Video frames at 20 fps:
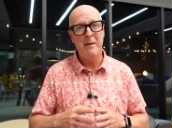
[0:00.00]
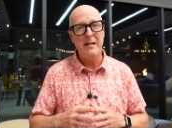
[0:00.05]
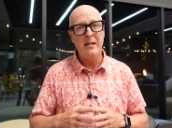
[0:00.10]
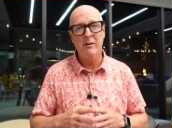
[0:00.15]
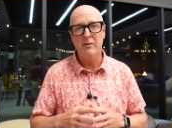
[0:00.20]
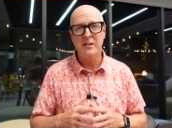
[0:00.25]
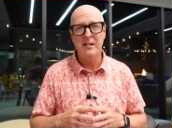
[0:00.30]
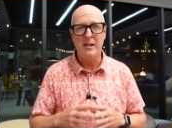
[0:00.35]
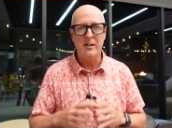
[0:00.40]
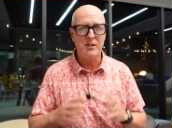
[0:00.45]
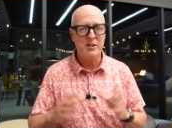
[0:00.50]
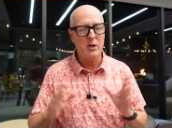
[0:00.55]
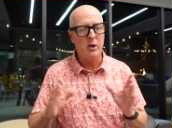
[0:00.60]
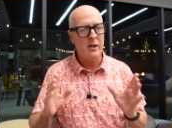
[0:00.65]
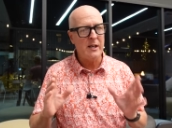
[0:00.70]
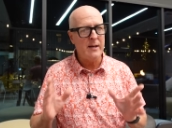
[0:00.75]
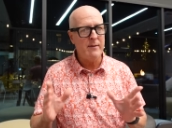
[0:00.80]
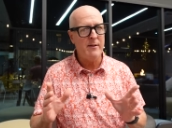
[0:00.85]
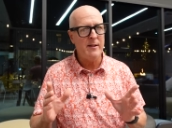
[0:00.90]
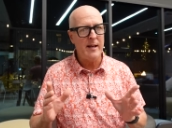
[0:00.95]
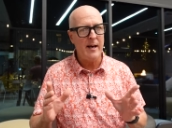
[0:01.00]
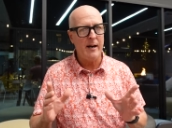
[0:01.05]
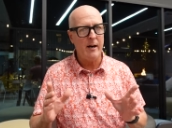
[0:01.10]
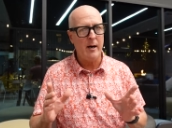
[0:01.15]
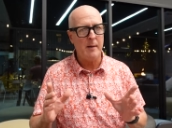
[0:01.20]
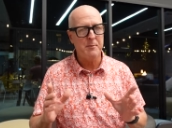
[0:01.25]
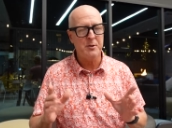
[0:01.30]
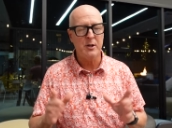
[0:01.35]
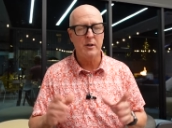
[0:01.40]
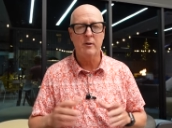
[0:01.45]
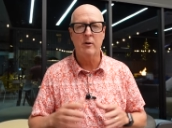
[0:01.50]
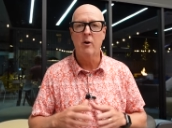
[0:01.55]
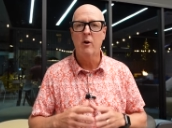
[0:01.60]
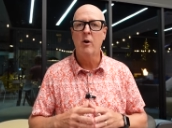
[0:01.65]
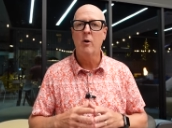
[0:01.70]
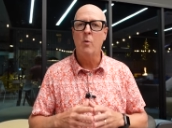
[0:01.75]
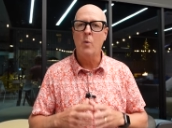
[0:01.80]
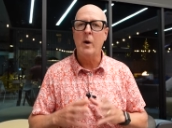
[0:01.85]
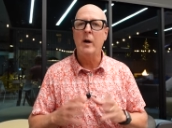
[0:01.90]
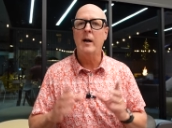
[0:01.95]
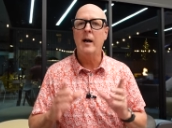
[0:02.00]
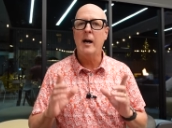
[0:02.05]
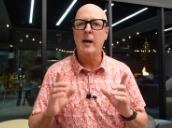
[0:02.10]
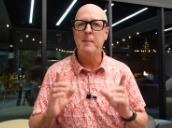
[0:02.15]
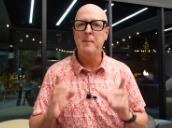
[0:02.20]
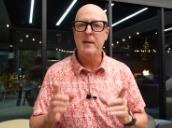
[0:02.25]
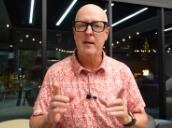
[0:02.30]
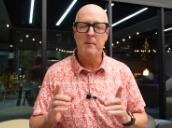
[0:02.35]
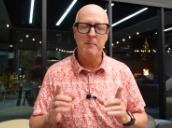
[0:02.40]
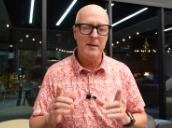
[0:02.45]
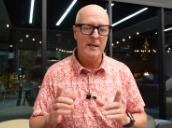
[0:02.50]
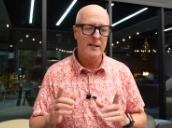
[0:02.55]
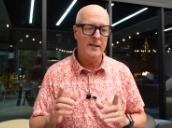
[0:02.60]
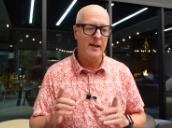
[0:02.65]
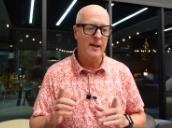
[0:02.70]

Many hotels don't give you that option, where Airbnb